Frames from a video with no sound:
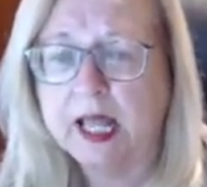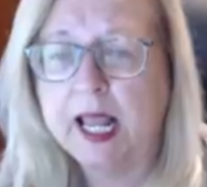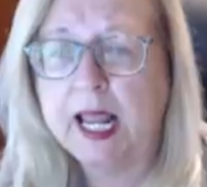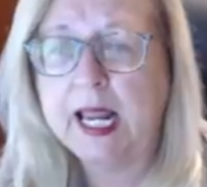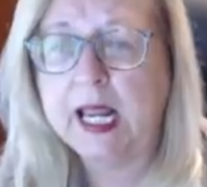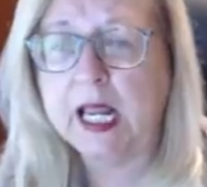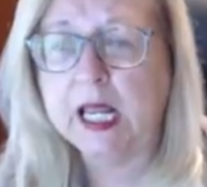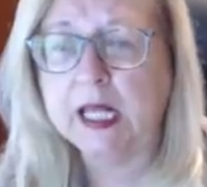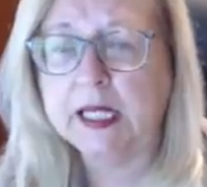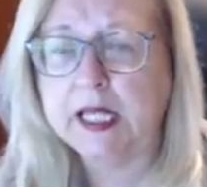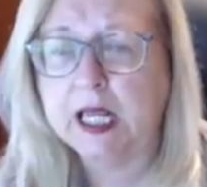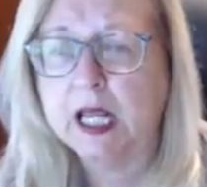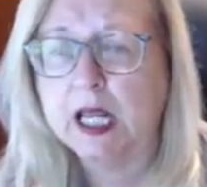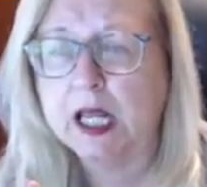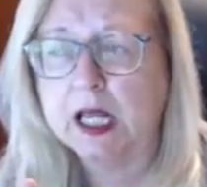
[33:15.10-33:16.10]
and
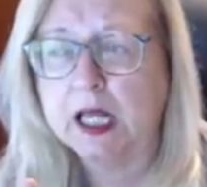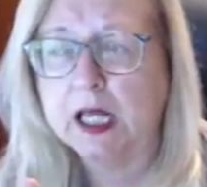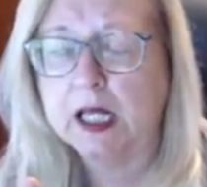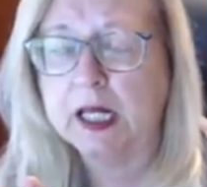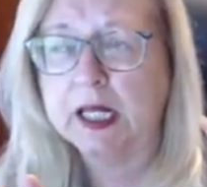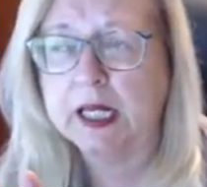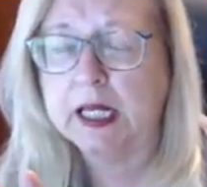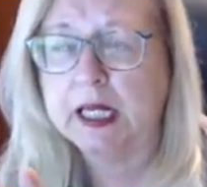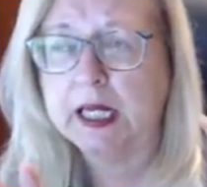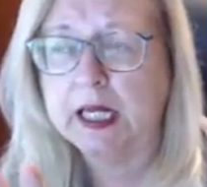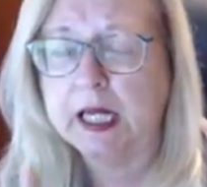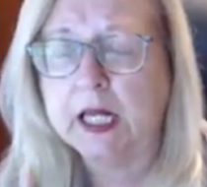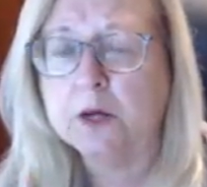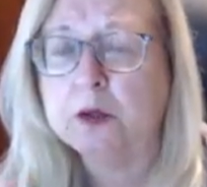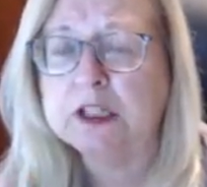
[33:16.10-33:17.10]

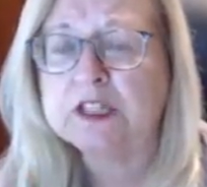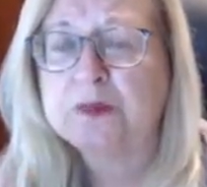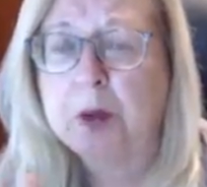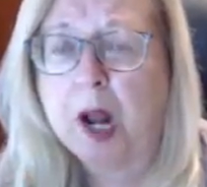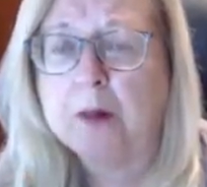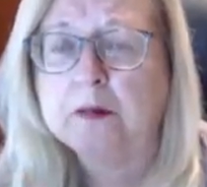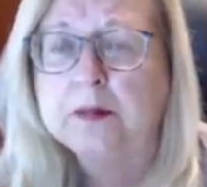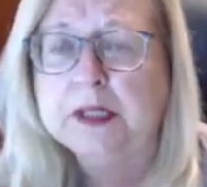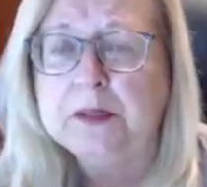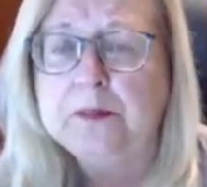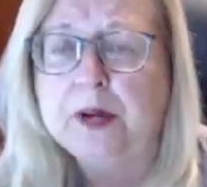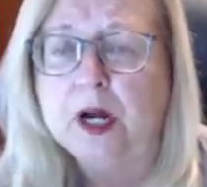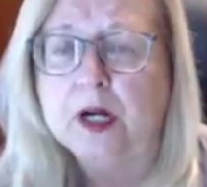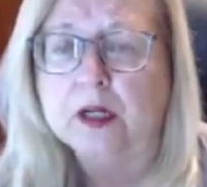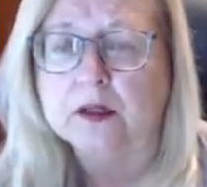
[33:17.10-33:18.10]
it's probably
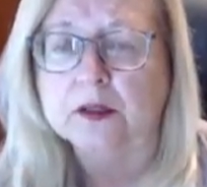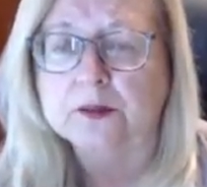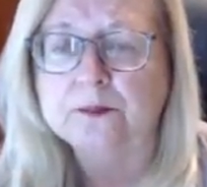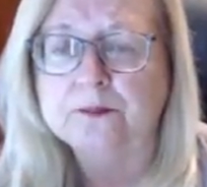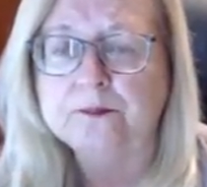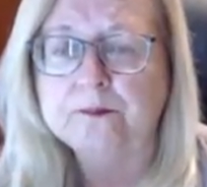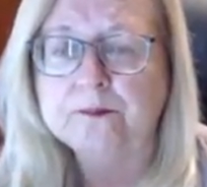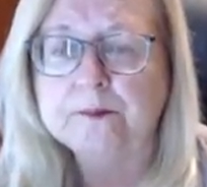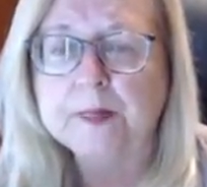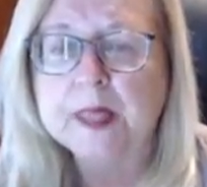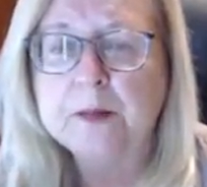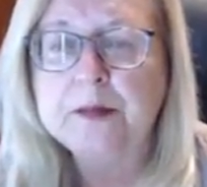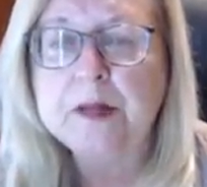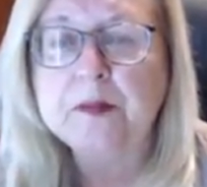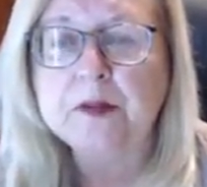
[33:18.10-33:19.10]
bugged.
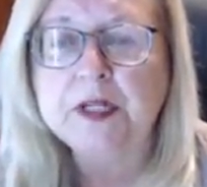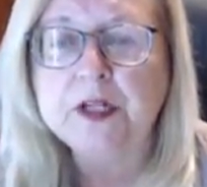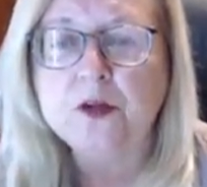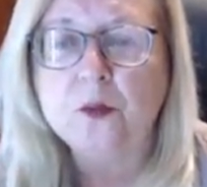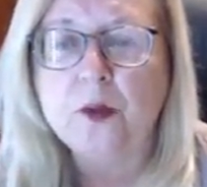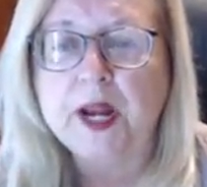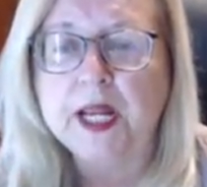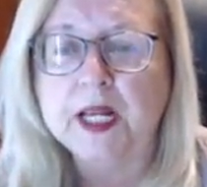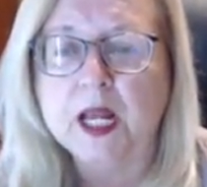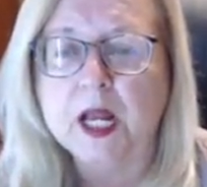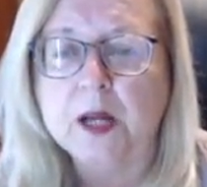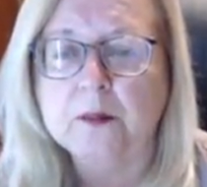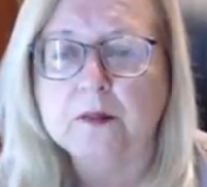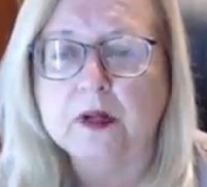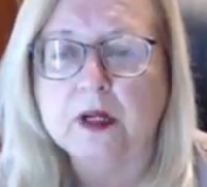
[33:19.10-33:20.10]
People need to wake
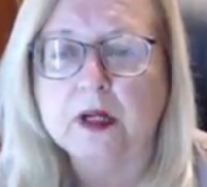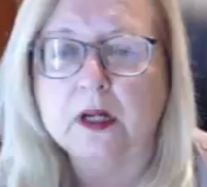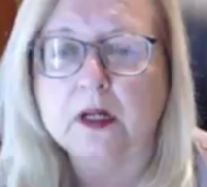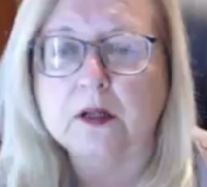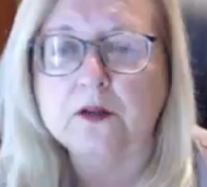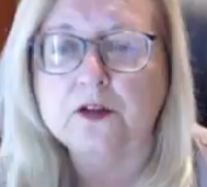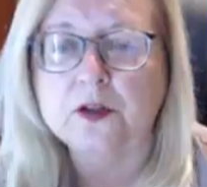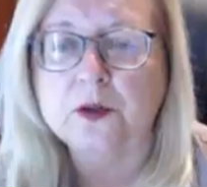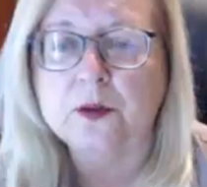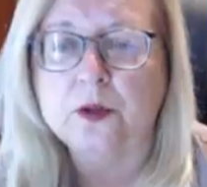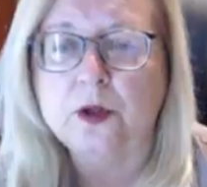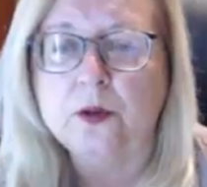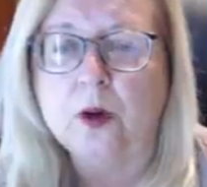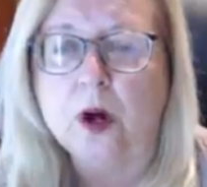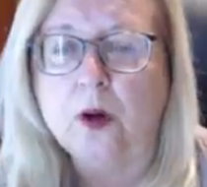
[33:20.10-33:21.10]
up to
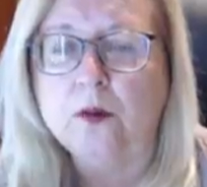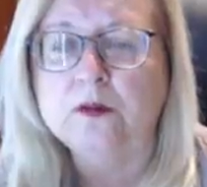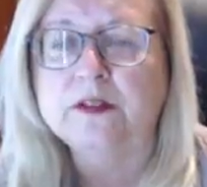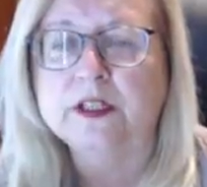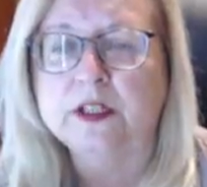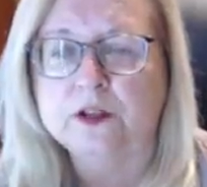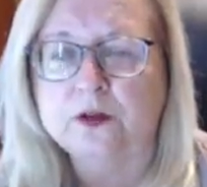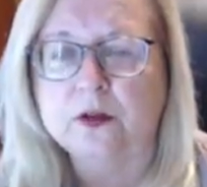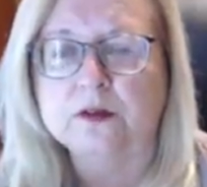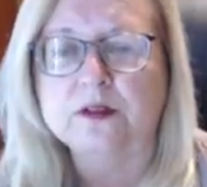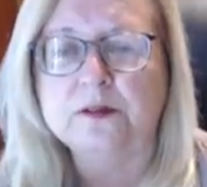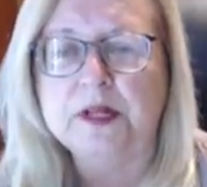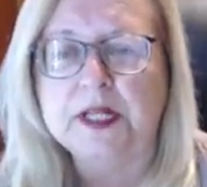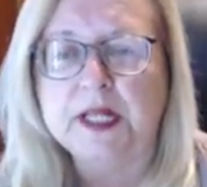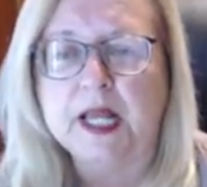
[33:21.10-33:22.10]
who owns and controls the
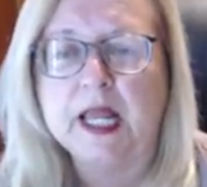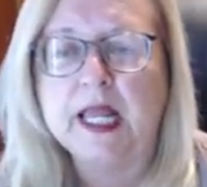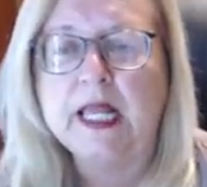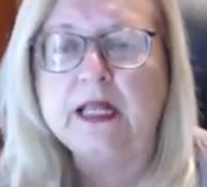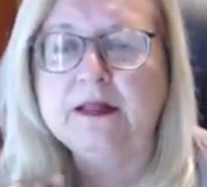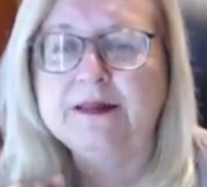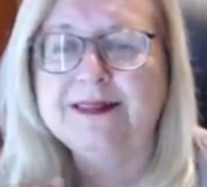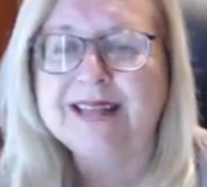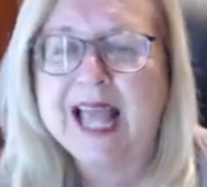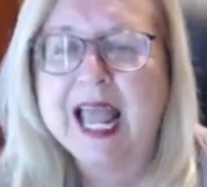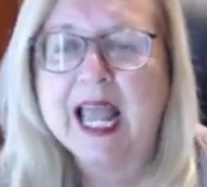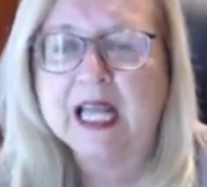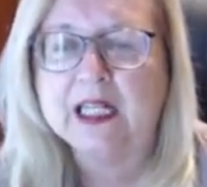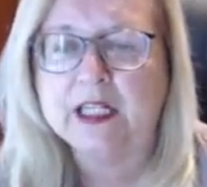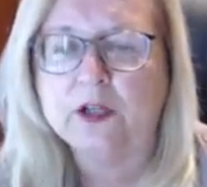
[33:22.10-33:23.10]
media.
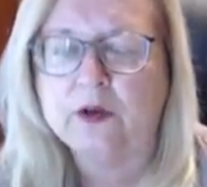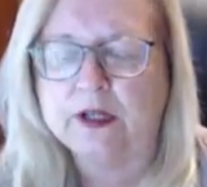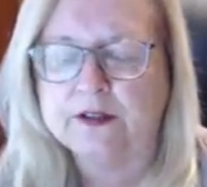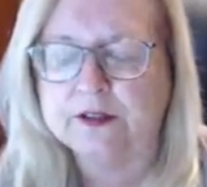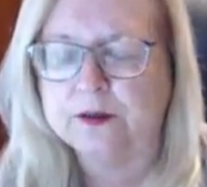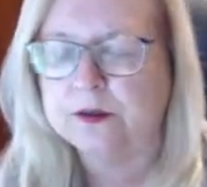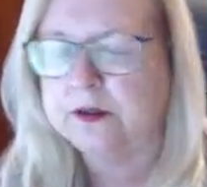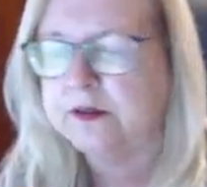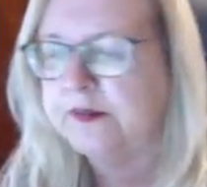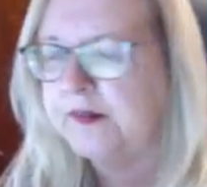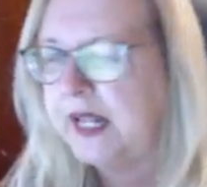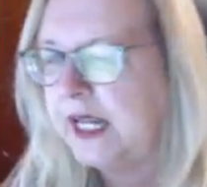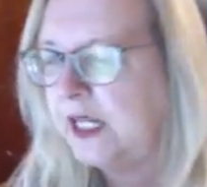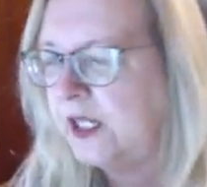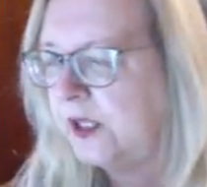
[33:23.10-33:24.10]
Exactly, Crazy Horse.
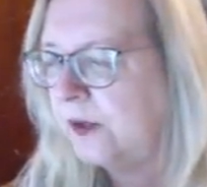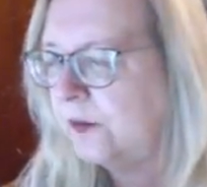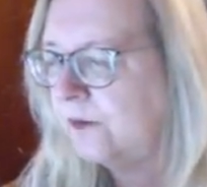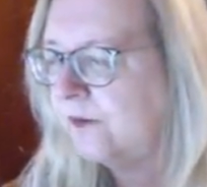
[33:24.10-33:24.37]
Thank you.